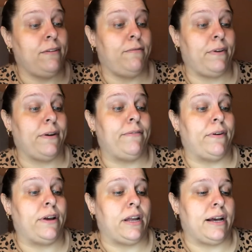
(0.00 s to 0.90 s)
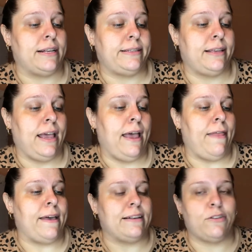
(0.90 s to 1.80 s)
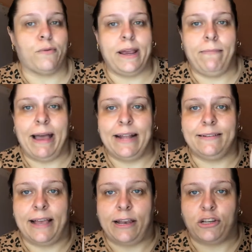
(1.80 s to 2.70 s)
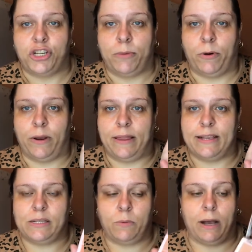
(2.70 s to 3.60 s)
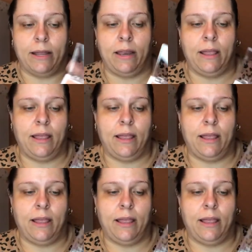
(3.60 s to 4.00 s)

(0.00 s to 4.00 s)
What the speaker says: Very, very nice. There's three mattes and a shimmer in this one.